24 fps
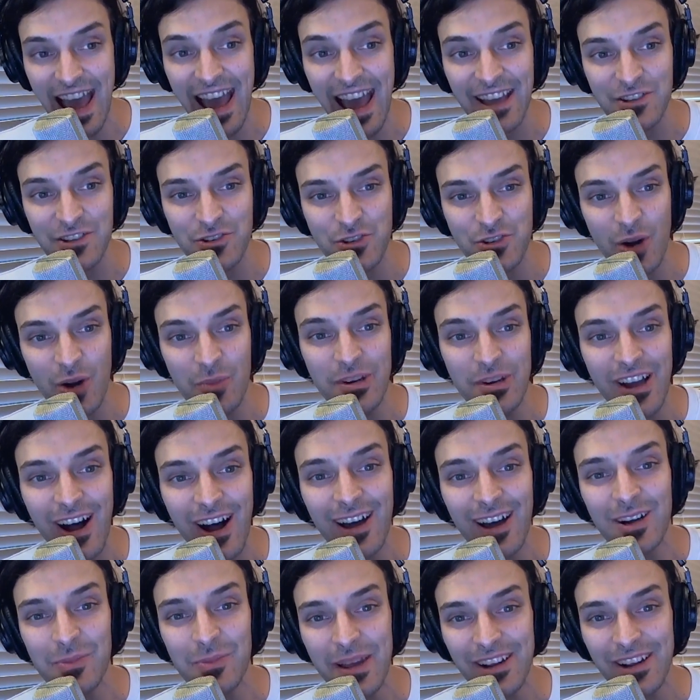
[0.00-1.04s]
As German
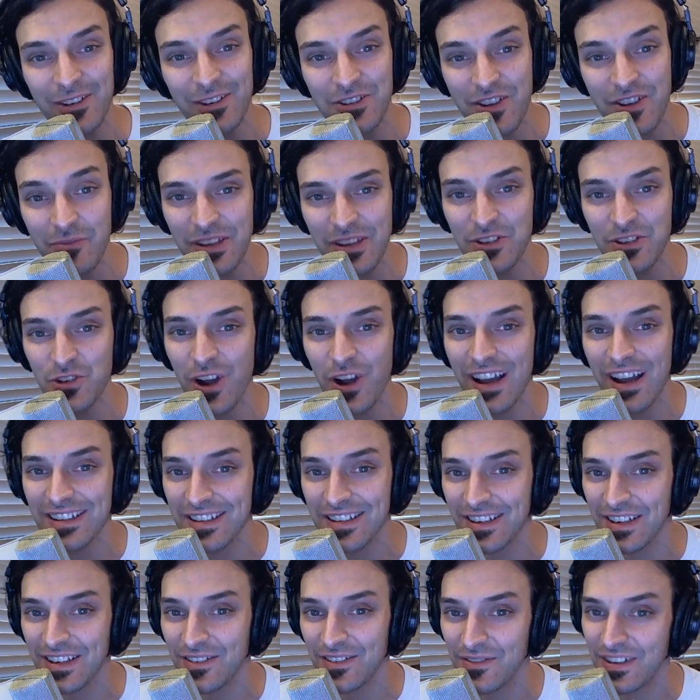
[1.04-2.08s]
automakers have been trying
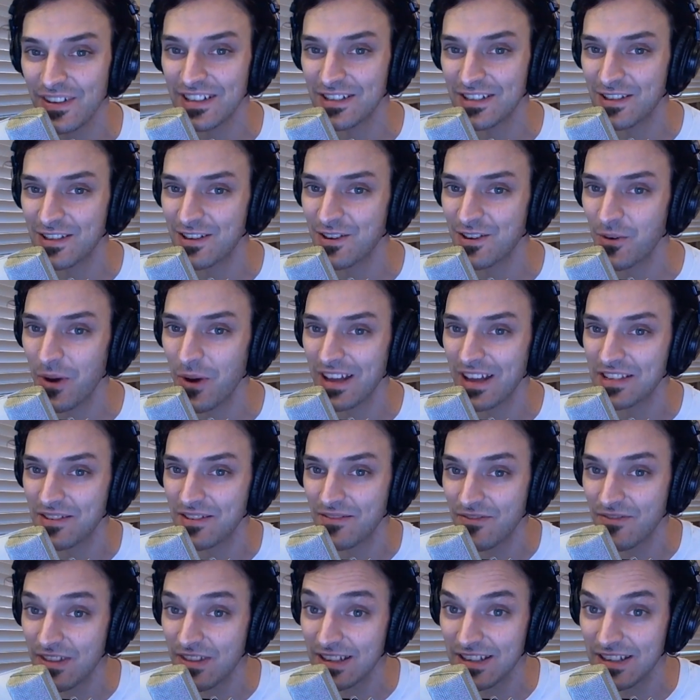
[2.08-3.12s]
to convince the U.S.
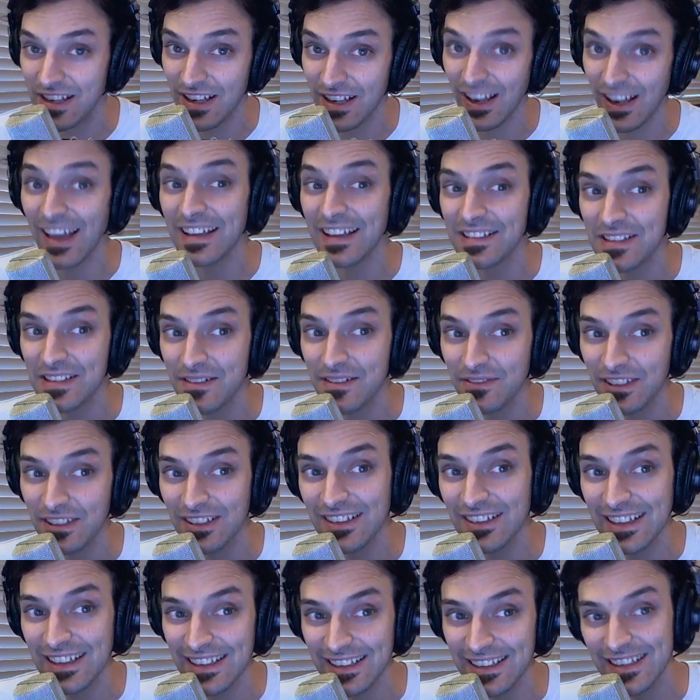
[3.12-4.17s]
of the delights of
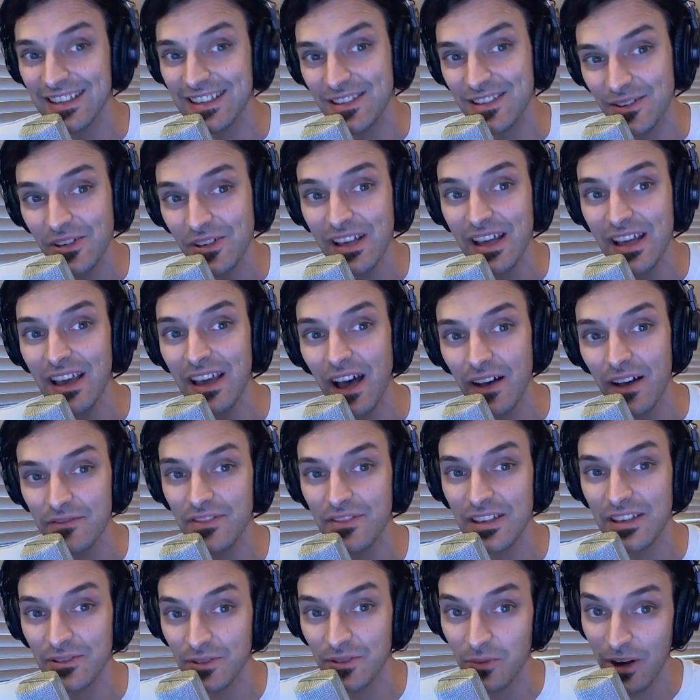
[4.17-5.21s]
clean diesel, a
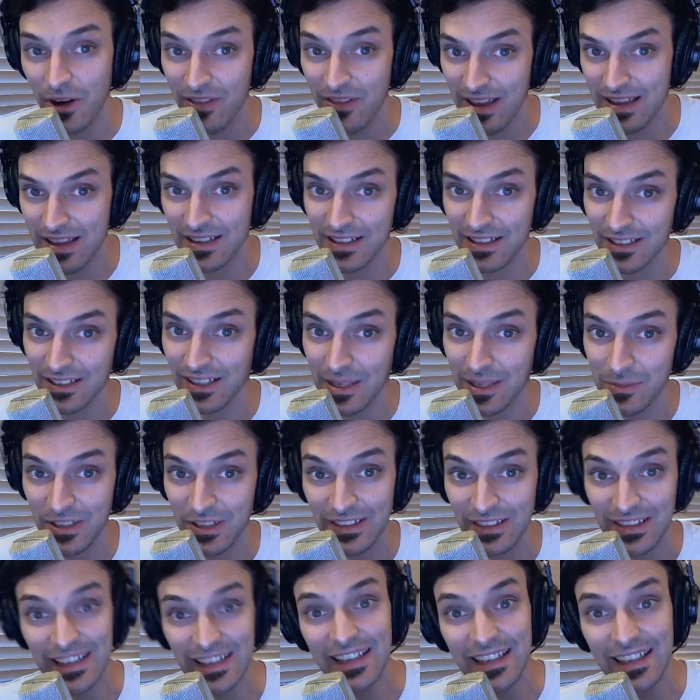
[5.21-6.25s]
field where they can claim to
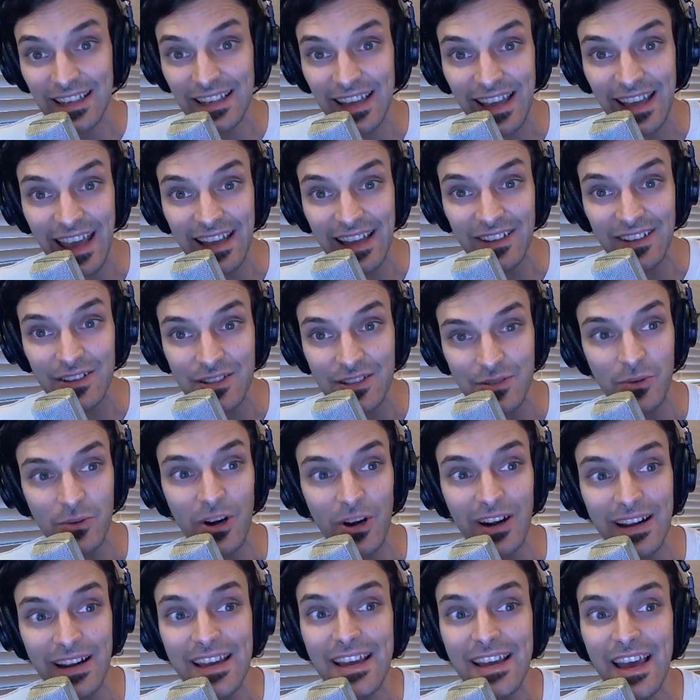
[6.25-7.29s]
lead, analysts
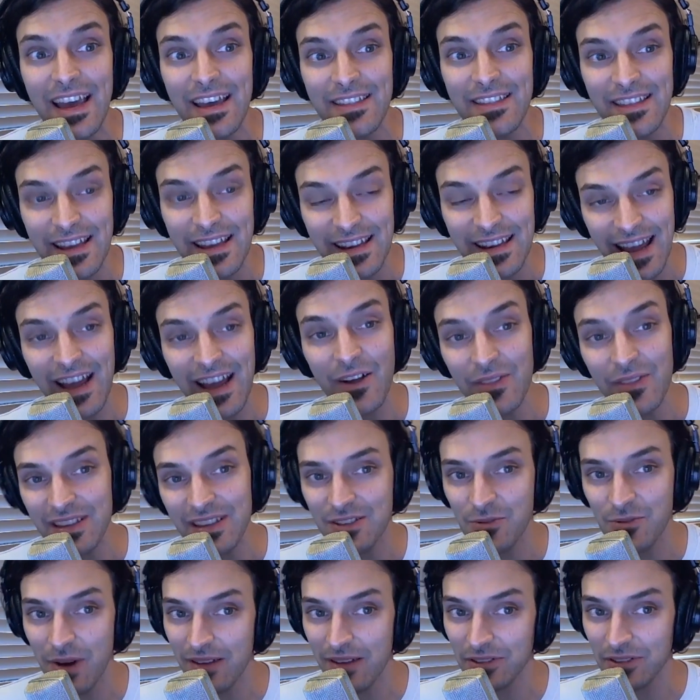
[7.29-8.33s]
worry that now
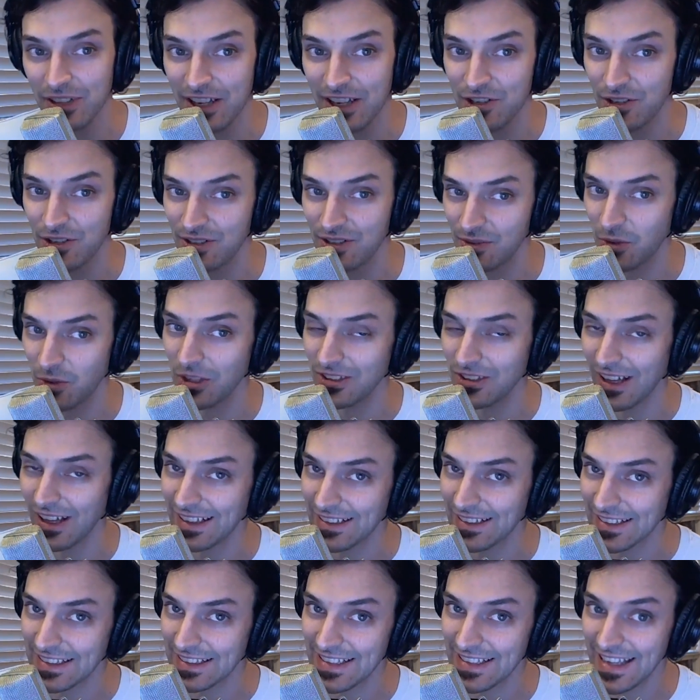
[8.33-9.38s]
these revelations will
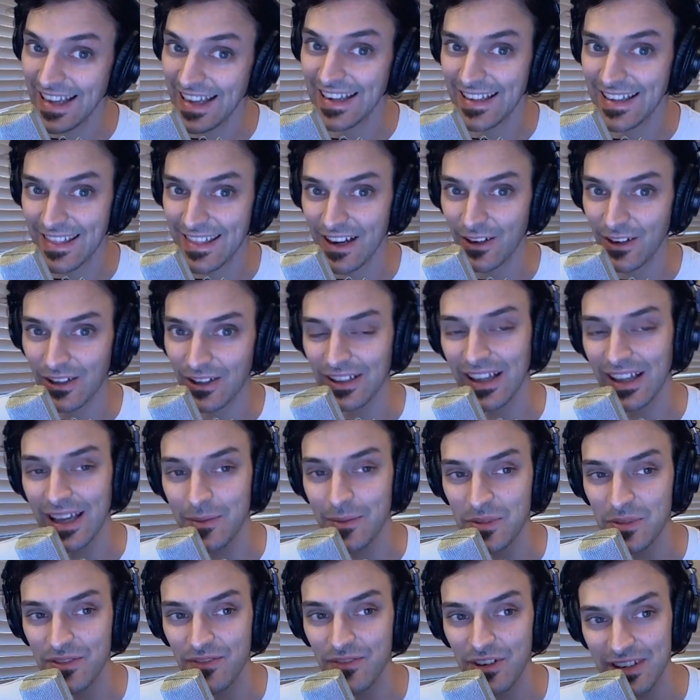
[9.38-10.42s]
likely taint their
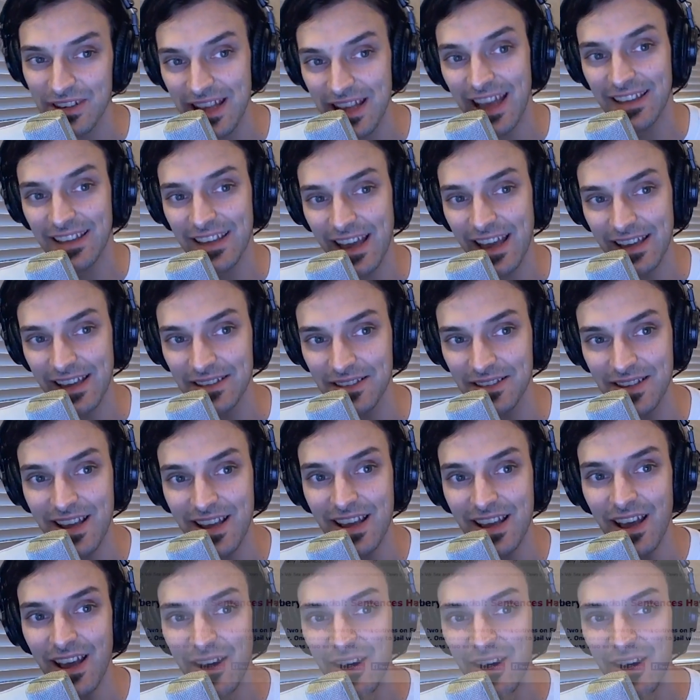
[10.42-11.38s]
claims for decades.